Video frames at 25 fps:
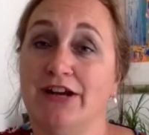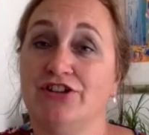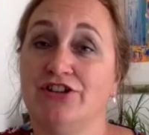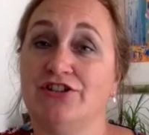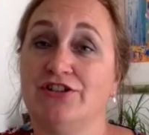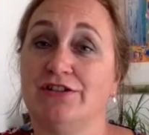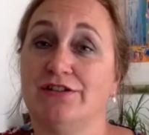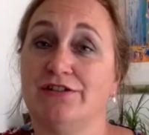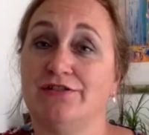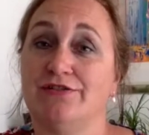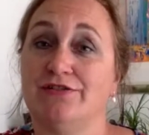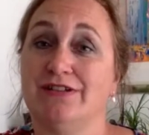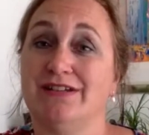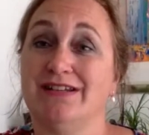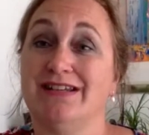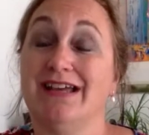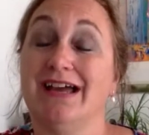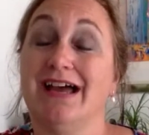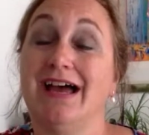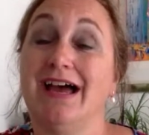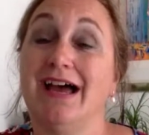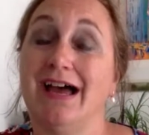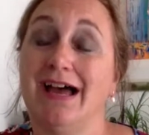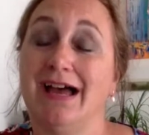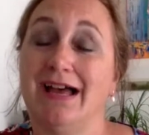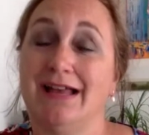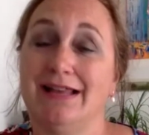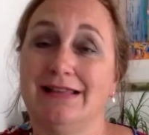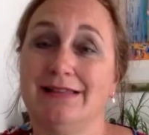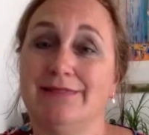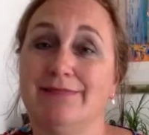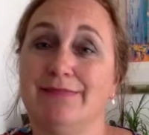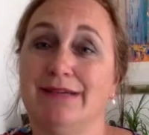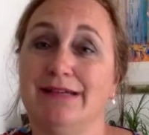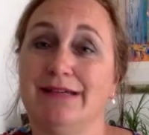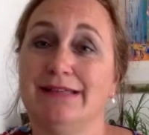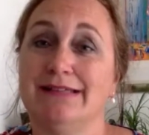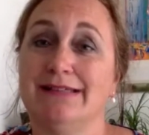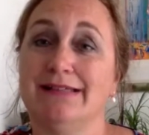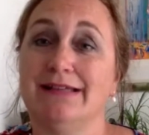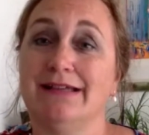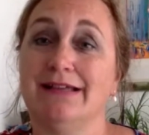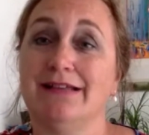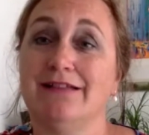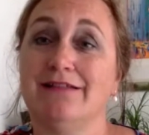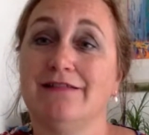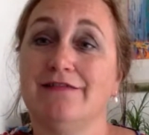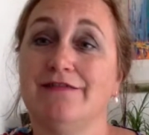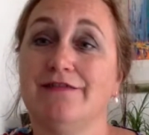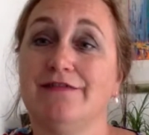children and
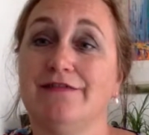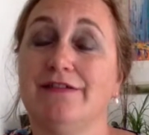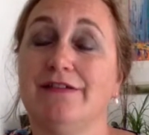myself,